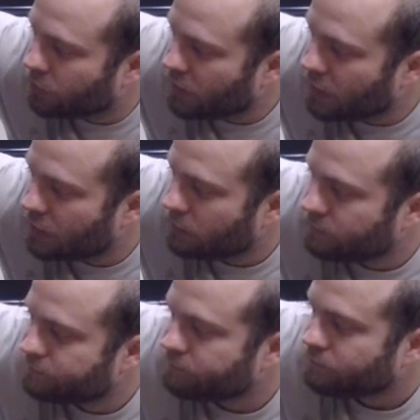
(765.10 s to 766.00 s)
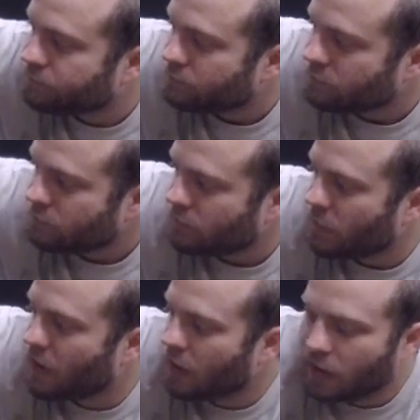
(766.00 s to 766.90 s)
in.
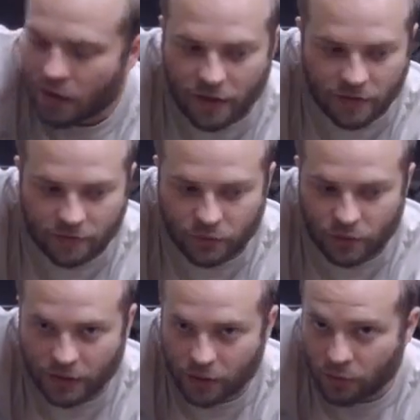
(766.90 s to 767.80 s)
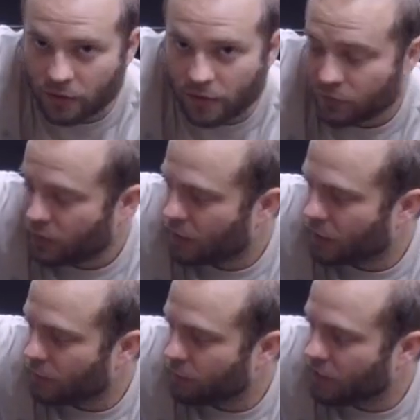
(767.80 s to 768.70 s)
And then if you let go of the lever like I
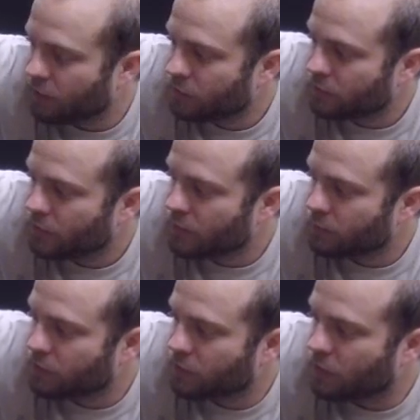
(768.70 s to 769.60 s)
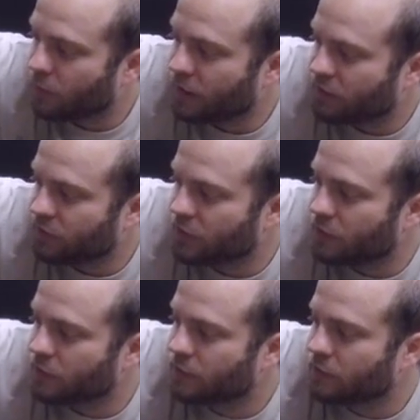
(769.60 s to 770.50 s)
am now, and you bring the car back to
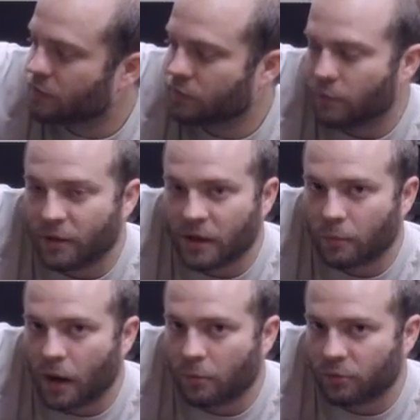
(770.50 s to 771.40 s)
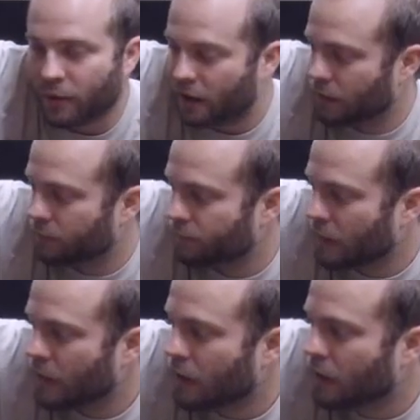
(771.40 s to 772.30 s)
center, the pin pops back in.
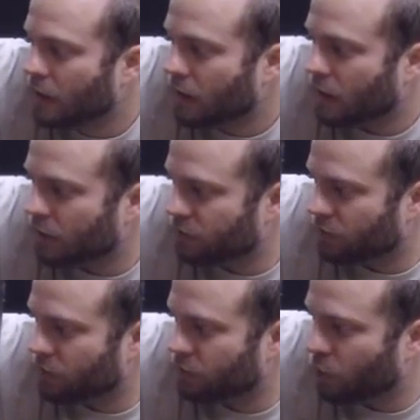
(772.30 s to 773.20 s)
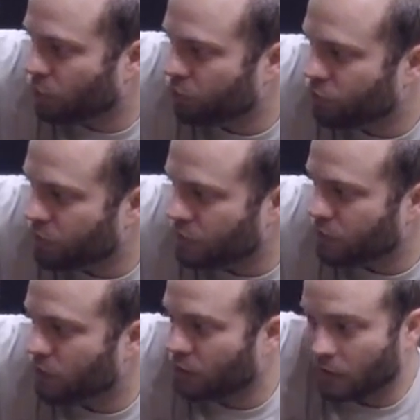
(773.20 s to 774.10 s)
And so this holds the
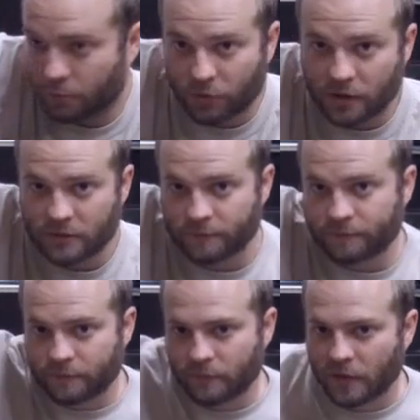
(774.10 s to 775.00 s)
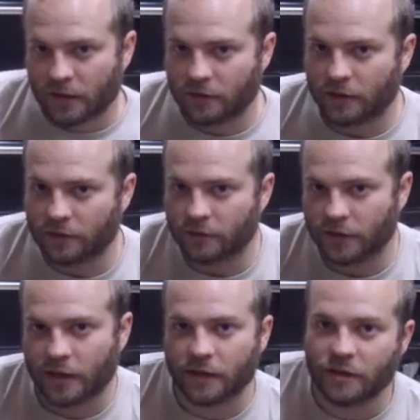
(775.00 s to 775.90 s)
car upright. Now, I
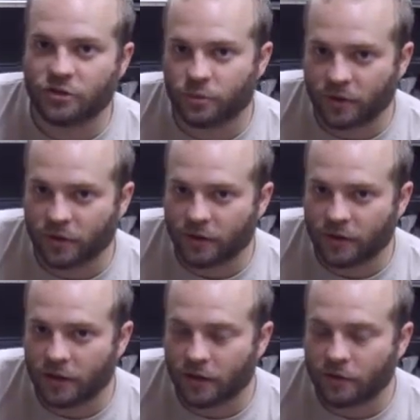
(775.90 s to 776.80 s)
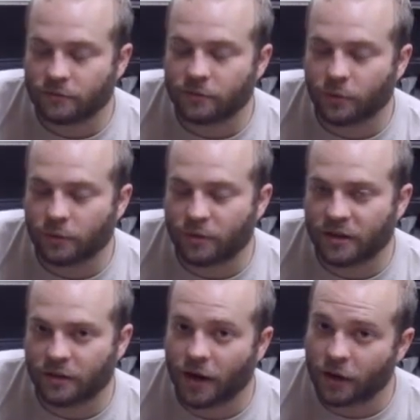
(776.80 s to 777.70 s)
had an issue with it on the day of, where the pin
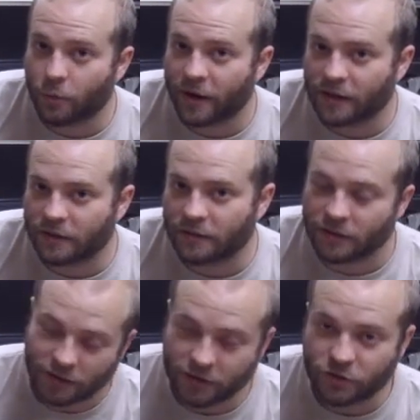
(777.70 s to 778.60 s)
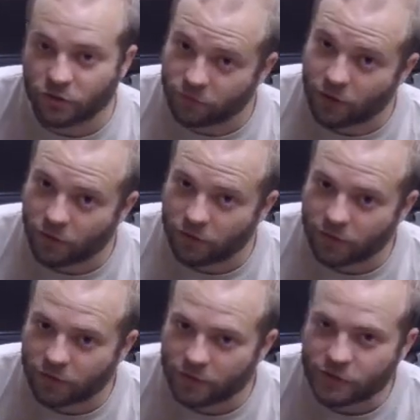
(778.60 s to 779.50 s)
did not go back in, and I did just fall over
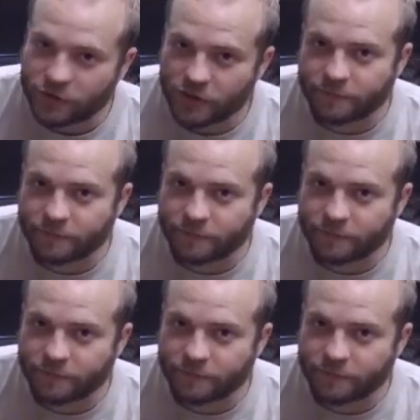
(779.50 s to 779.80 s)
the finish line.